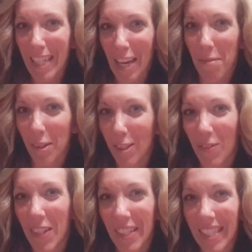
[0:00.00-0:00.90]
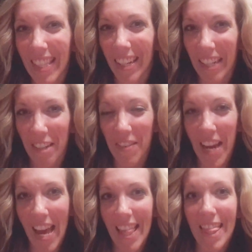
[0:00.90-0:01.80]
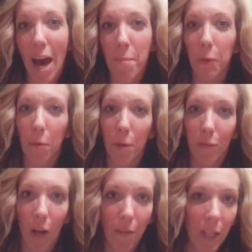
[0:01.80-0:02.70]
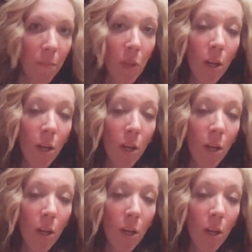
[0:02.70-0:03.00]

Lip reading: tablespoons that are going to be in that bulletproof coffee.